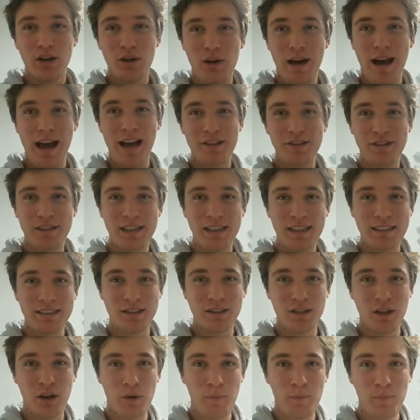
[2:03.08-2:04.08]
So as you
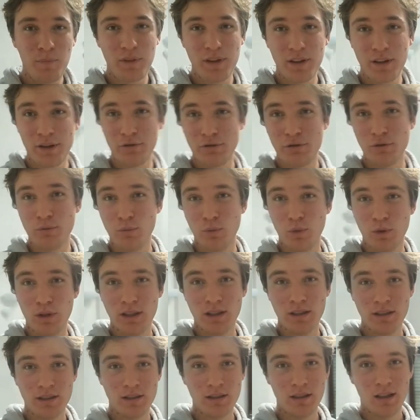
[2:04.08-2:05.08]
guys know, this room
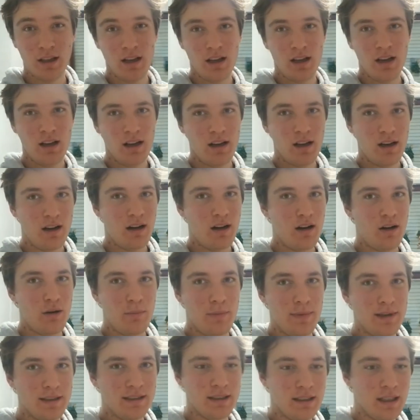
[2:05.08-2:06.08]
was all